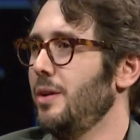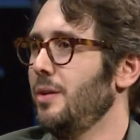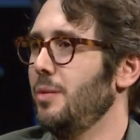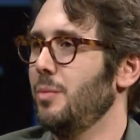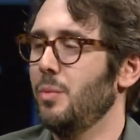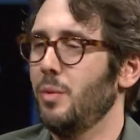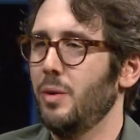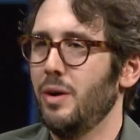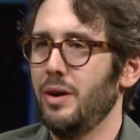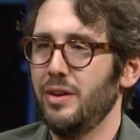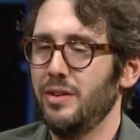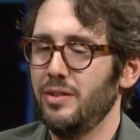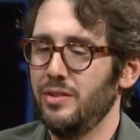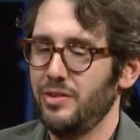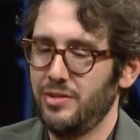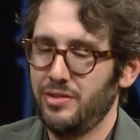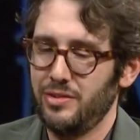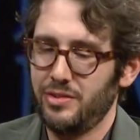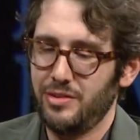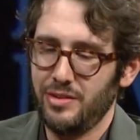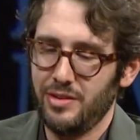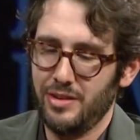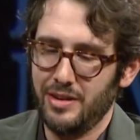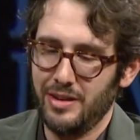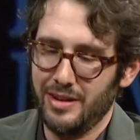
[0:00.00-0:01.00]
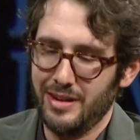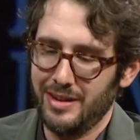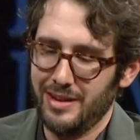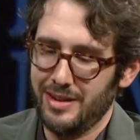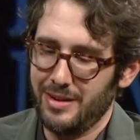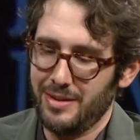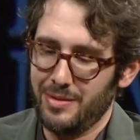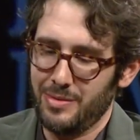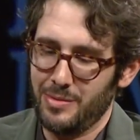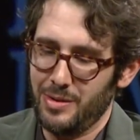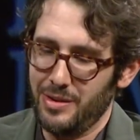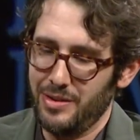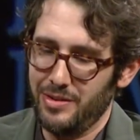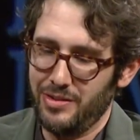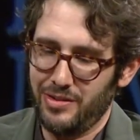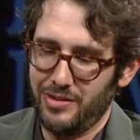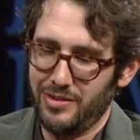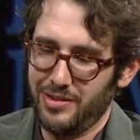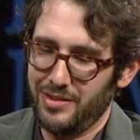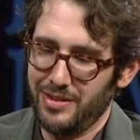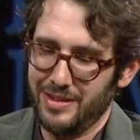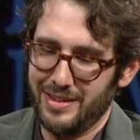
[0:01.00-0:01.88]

was, uh, was